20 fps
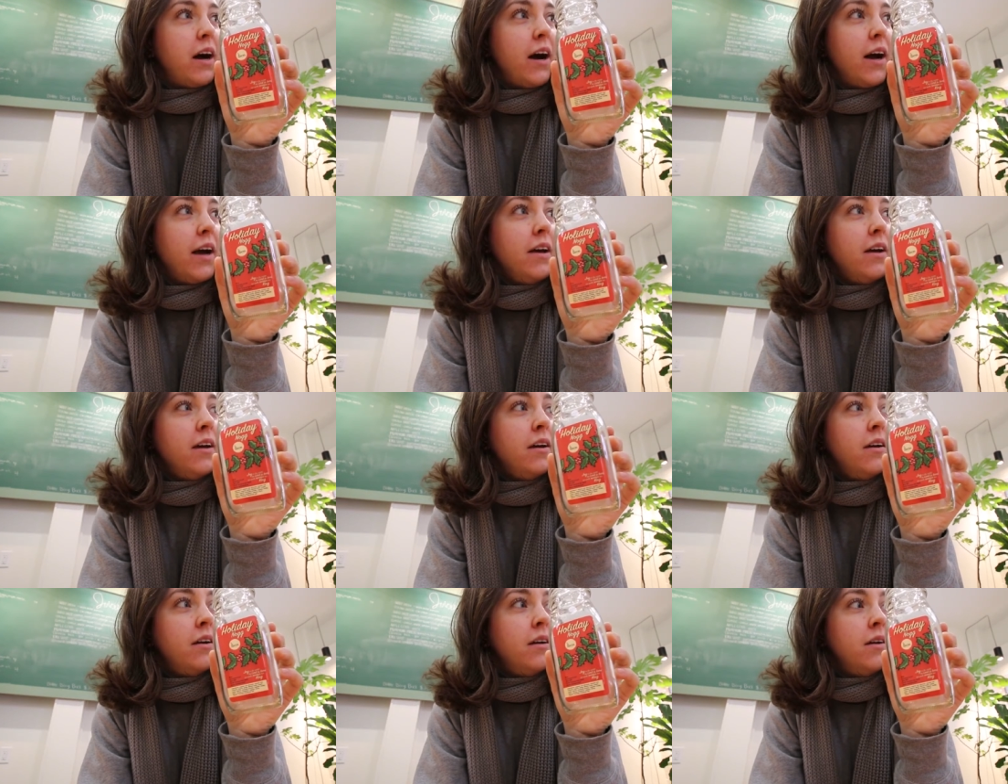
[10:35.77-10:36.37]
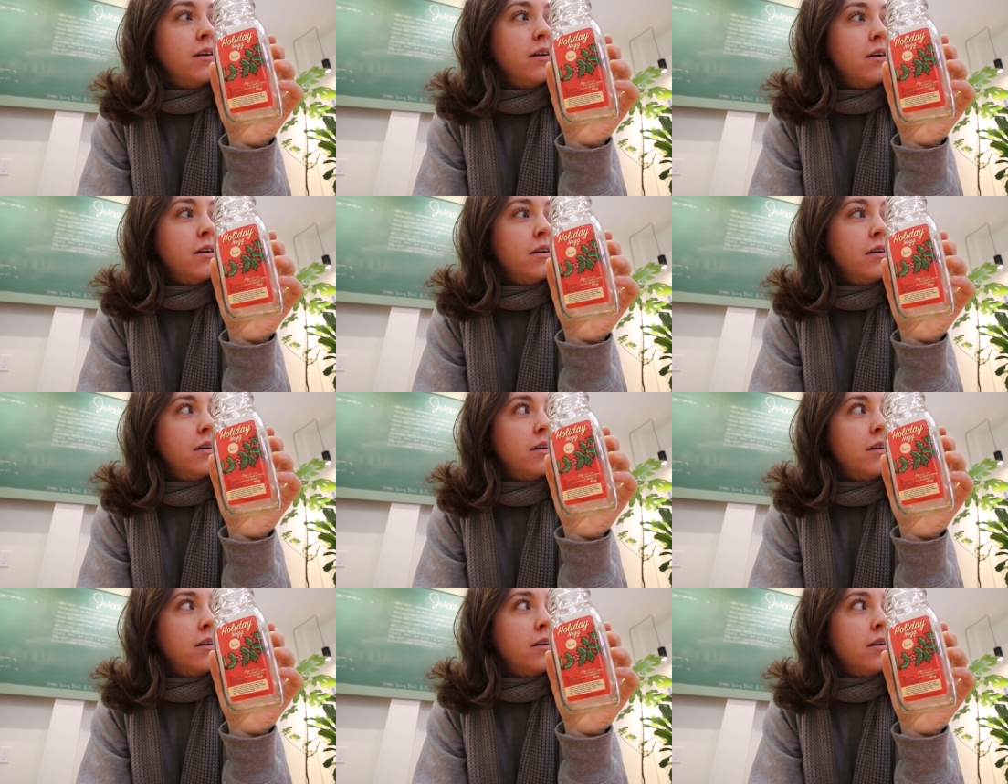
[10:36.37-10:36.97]

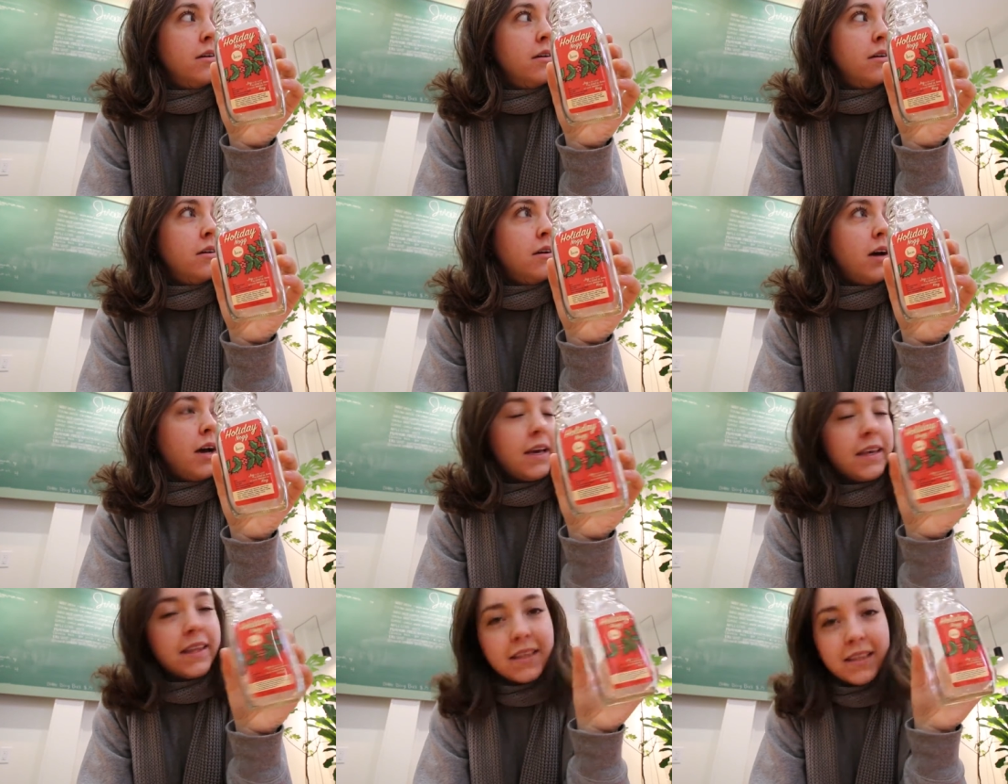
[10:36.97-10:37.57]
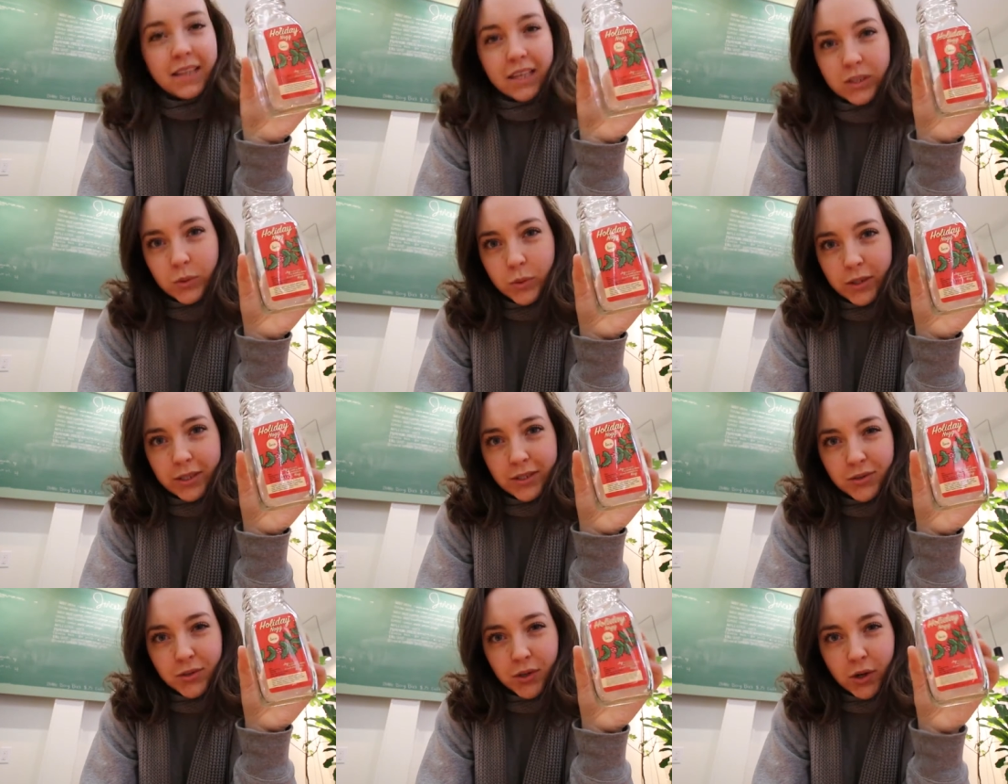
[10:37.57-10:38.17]
I think that's
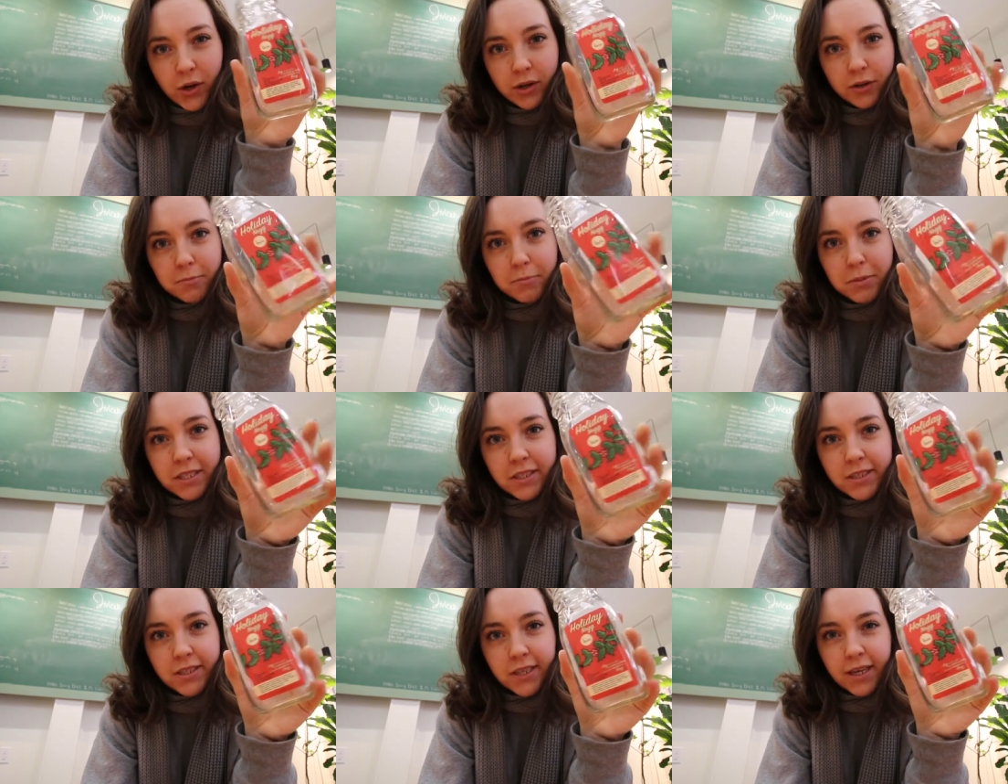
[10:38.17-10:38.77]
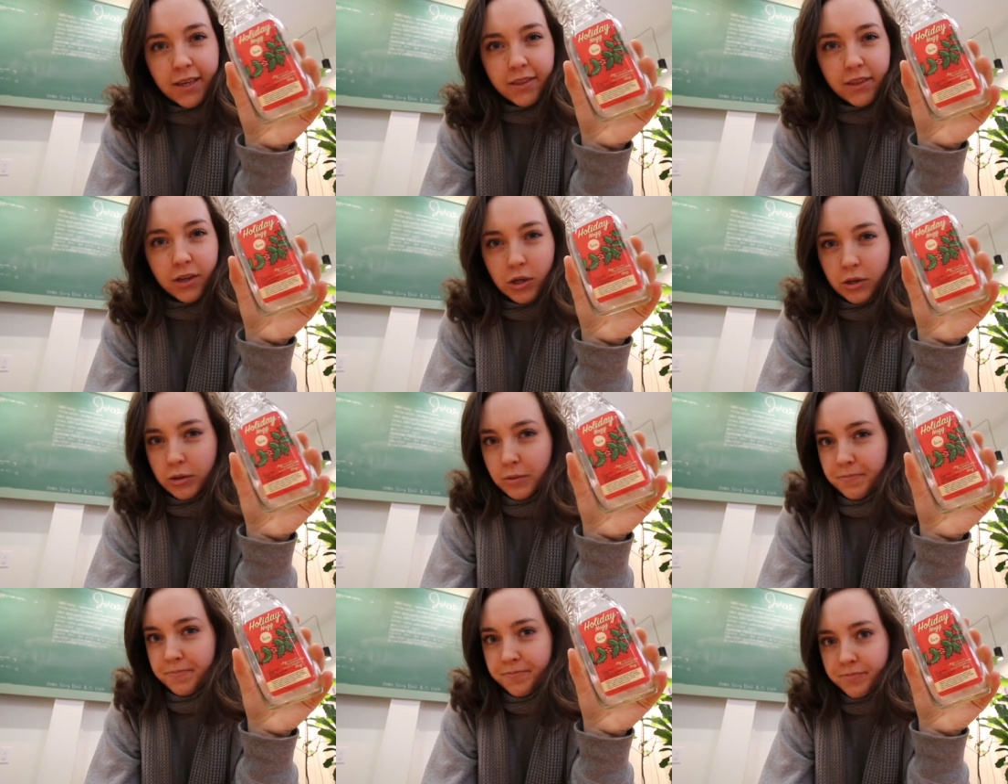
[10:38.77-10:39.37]
what it's called, but it's like
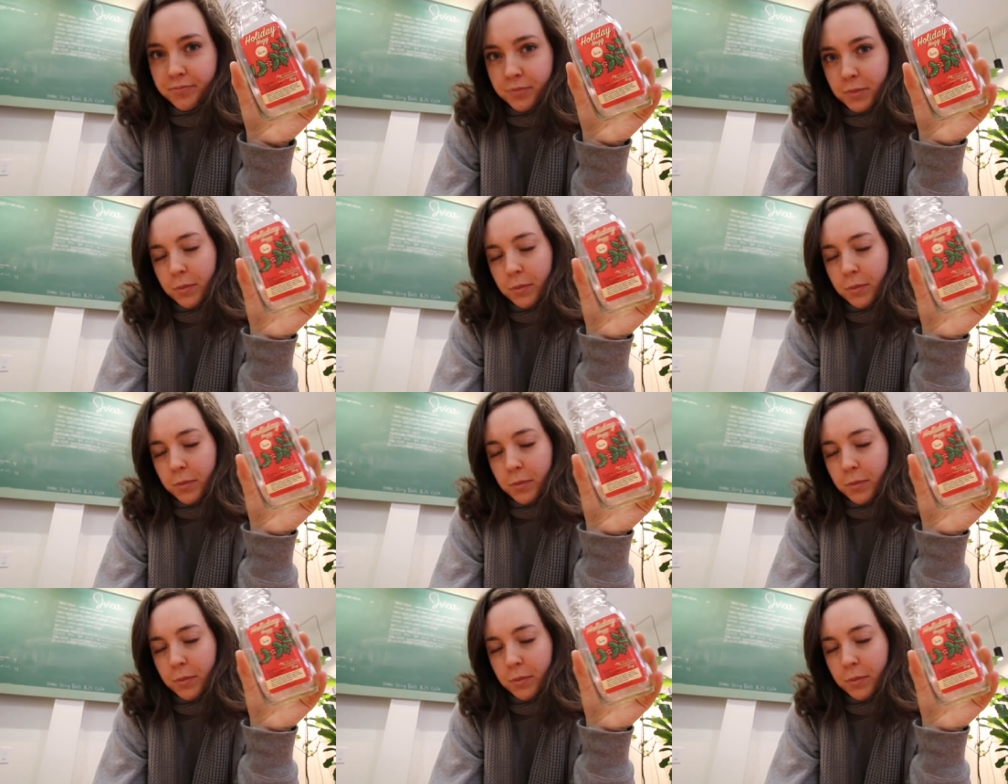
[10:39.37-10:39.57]
the